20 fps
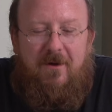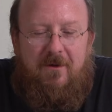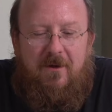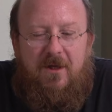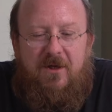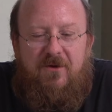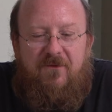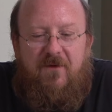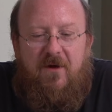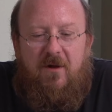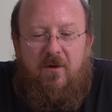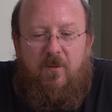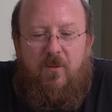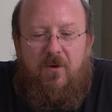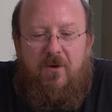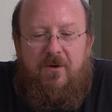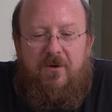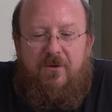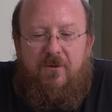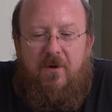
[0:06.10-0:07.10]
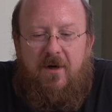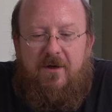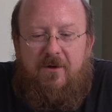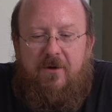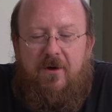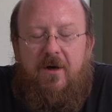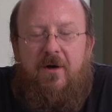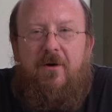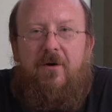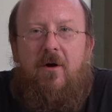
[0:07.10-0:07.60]
lead developer and
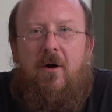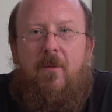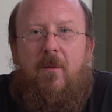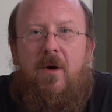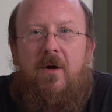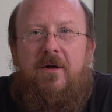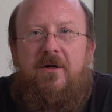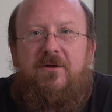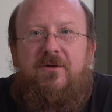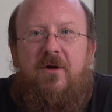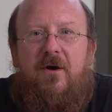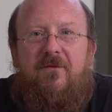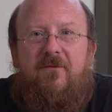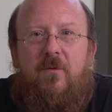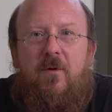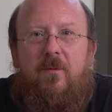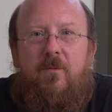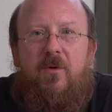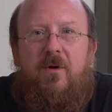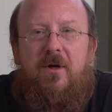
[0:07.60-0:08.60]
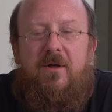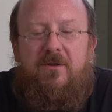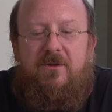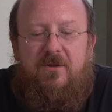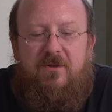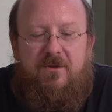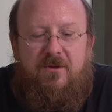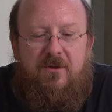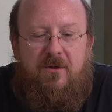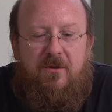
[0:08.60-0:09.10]
director here at Harmonic Software
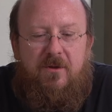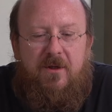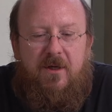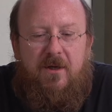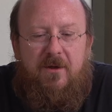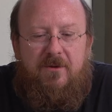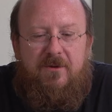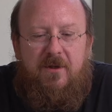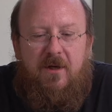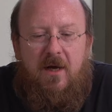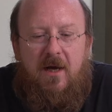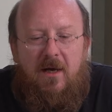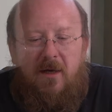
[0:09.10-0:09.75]
Production Studios.